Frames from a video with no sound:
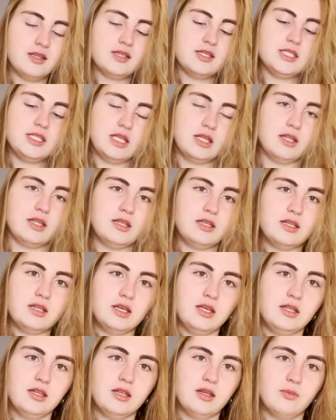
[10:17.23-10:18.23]
still
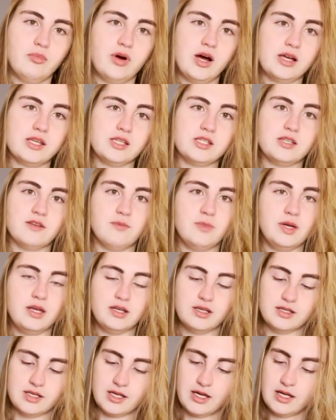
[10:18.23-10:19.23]
in the process of being
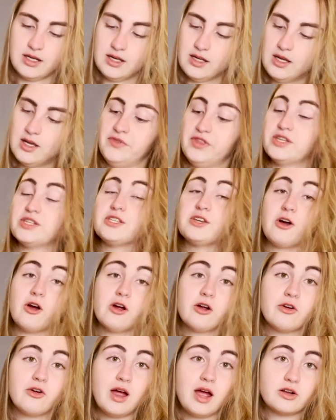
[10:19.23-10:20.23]
designed. This
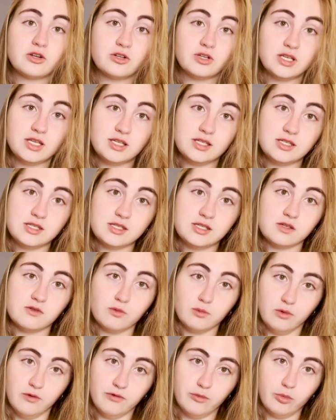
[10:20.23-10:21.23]
arc reactor is
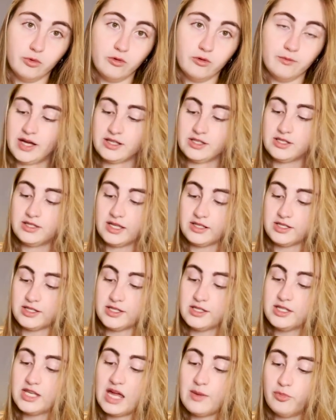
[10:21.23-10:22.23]
removable. That's a
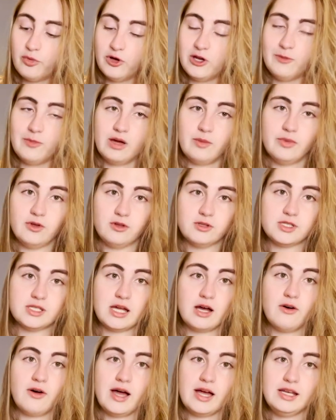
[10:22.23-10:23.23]
staple in my builds
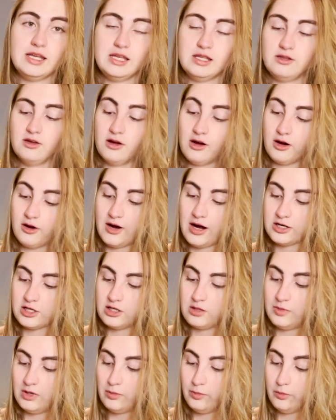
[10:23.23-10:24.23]
now. I need the arc
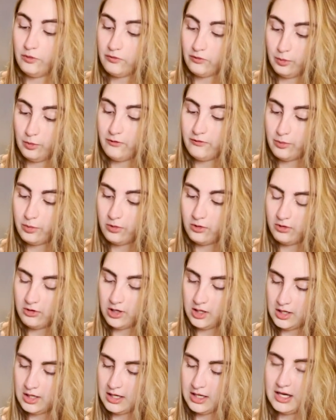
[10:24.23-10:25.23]
reactor to be
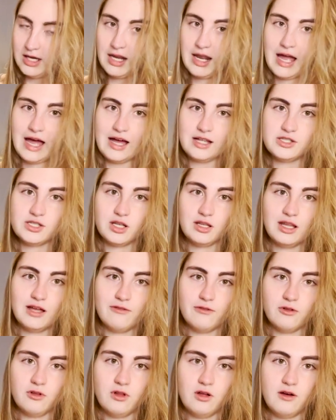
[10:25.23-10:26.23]
removable. It adds a
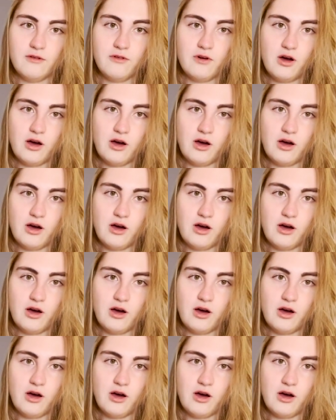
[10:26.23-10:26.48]
level of